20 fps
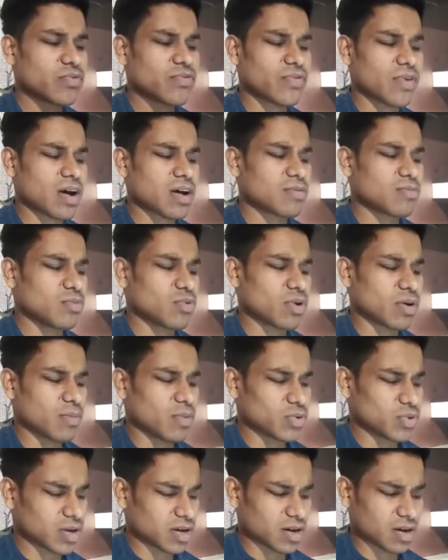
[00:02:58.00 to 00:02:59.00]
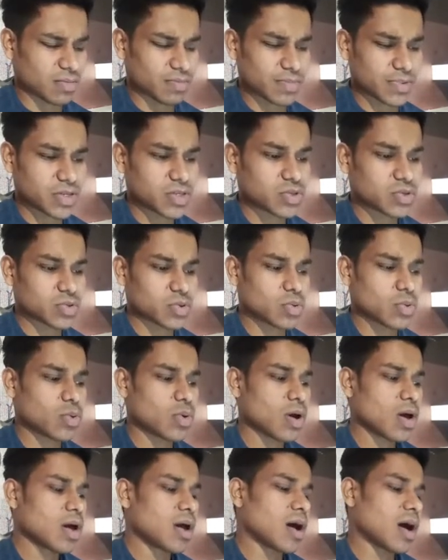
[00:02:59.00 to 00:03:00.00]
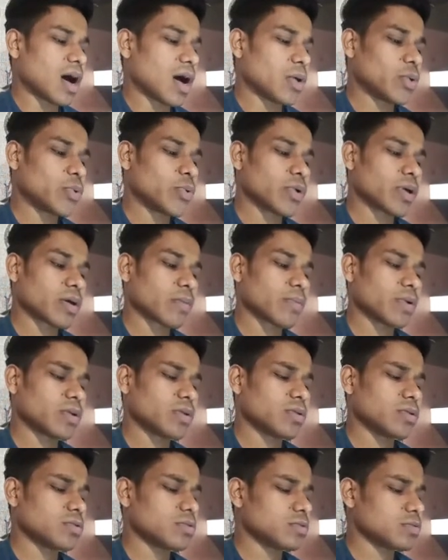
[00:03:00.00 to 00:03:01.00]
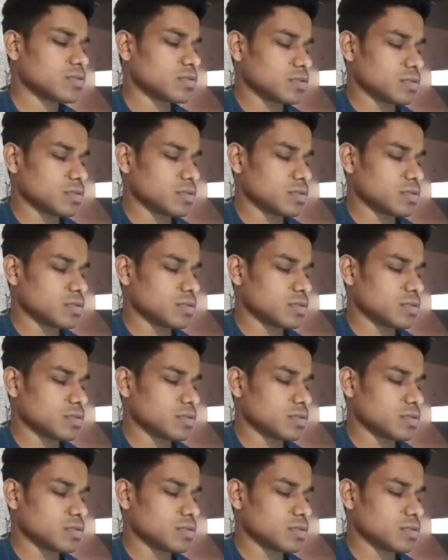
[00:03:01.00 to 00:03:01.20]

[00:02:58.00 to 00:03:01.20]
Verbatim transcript: would find more about the company so i would recommend you